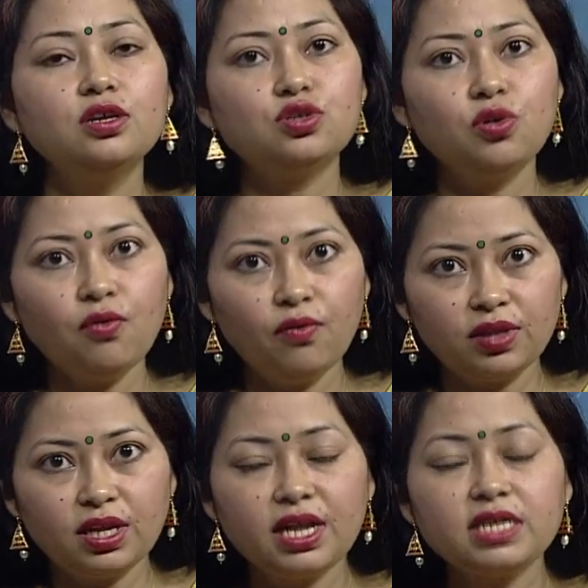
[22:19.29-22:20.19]
So,
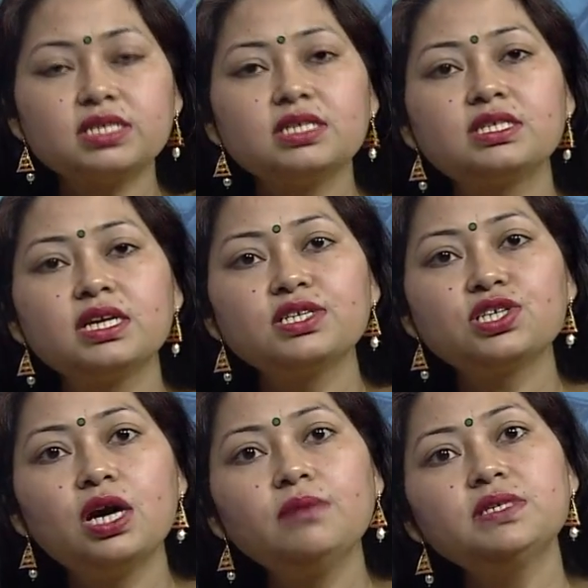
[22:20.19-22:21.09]
the next
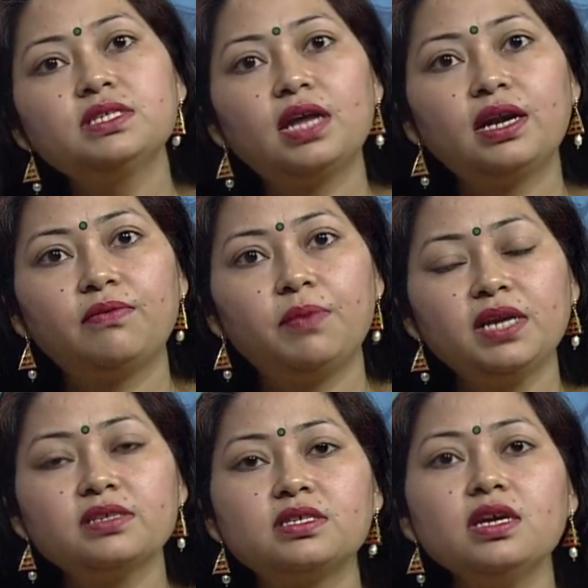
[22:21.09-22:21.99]
stage comes that
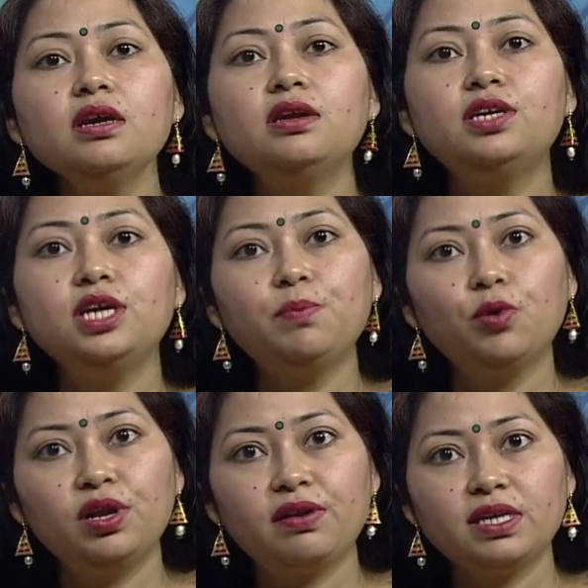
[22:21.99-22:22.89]
brings the
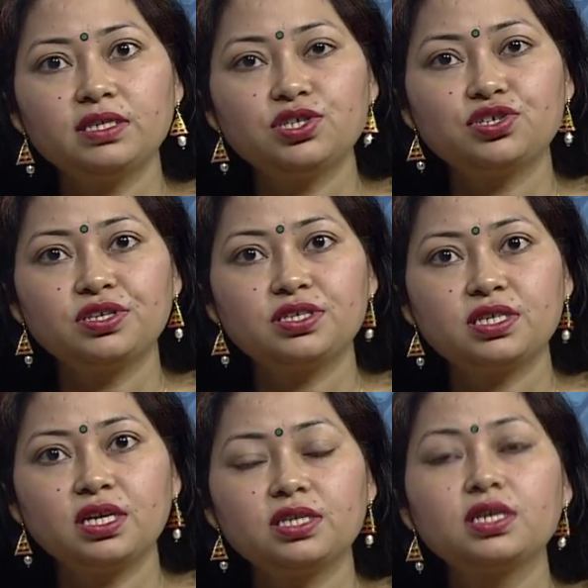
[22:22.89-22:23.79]
depolarization
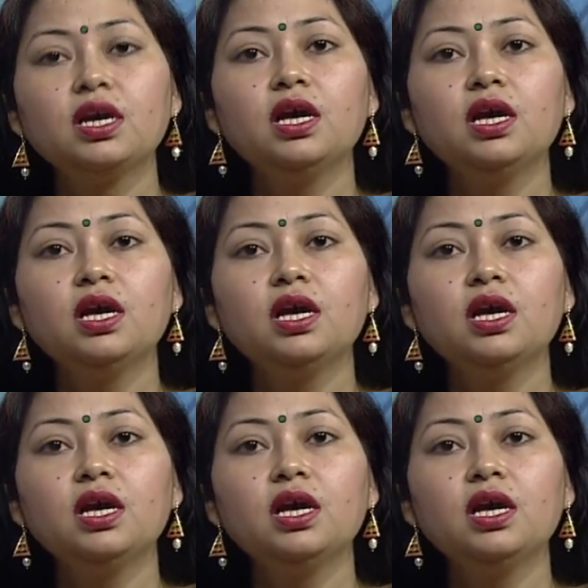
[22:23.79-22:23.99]
state.